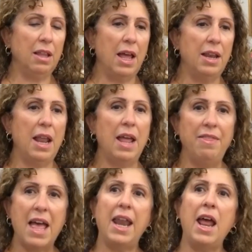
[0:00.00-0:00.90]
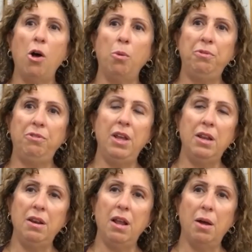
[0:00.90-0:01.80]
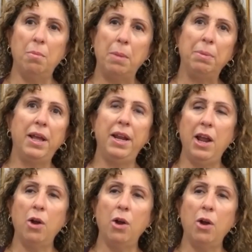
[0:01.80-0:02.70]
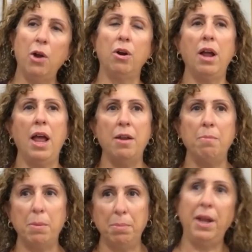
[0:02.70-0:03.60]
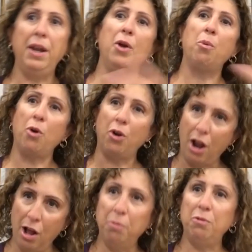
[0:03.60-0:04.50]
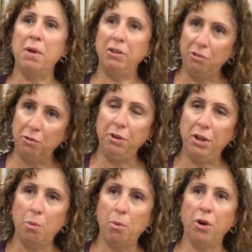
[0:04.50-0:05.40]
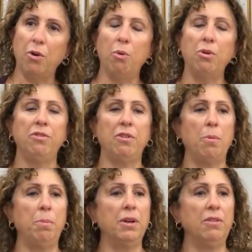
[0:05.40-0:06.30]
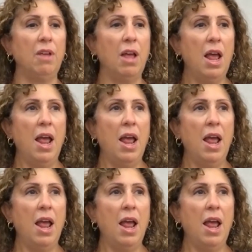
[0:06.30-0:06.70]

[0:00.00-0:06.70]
And that helps in my plein air work, and my plein air work helps my studio work also, because